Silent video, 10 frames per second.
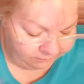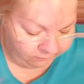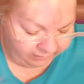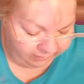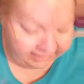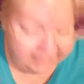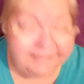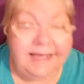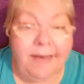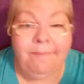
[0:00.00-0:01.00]
one is
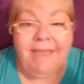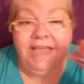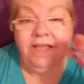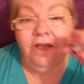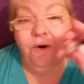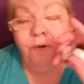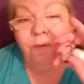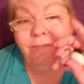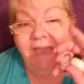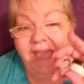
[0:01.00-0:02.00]
a mango
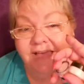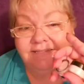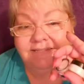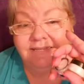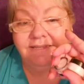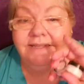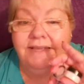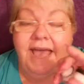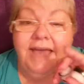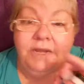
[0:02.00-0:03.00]
mask,
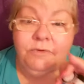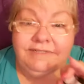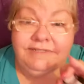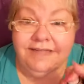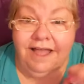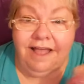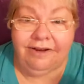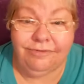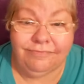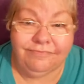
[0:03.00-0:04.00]
and it was a
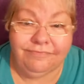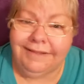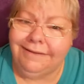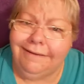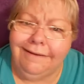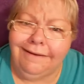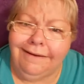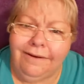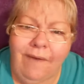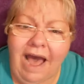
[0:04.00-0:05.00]
dollar.
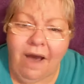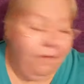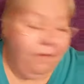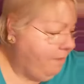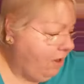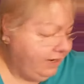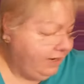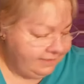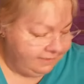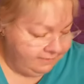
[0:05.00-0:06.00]
Wow,
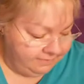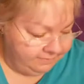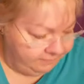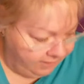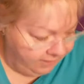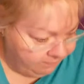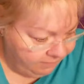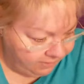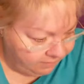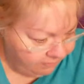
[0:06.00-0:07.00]
bargains. Bargain,
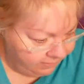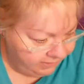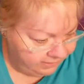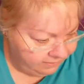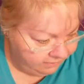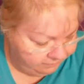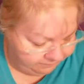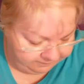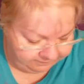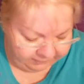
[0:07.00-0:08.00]
bargain, bargain.
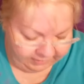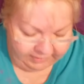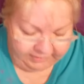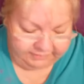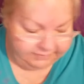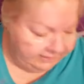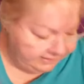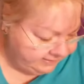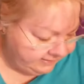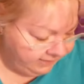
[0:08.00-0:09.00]
So
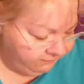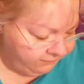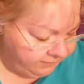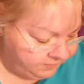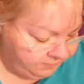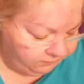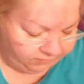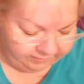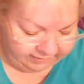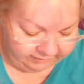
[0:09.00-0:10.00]
let's see first
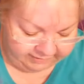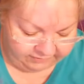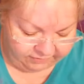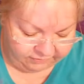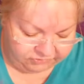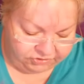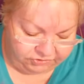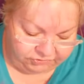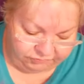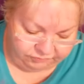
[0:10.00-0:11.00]
before we look at those
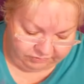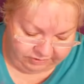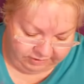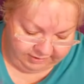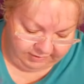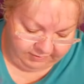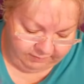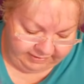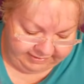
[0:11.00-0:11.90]
two what